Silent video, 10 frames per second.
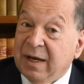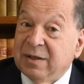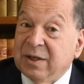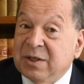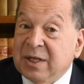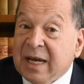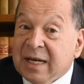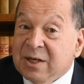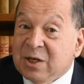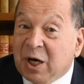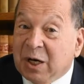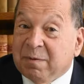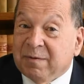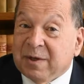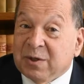The second type
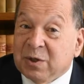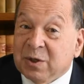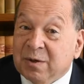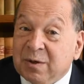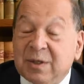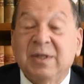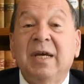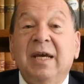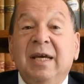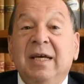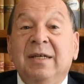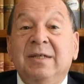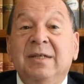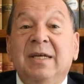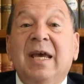of insurance
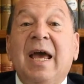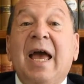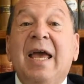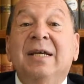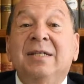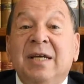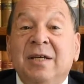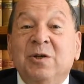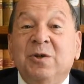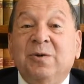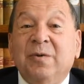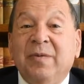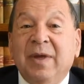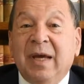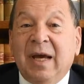is essential,
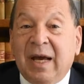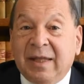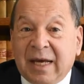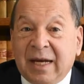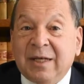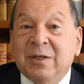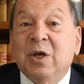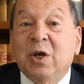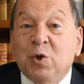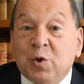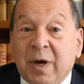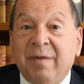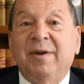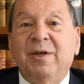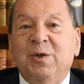and that is
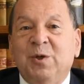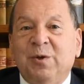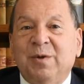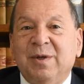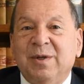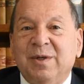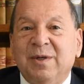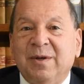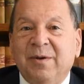travel insurance.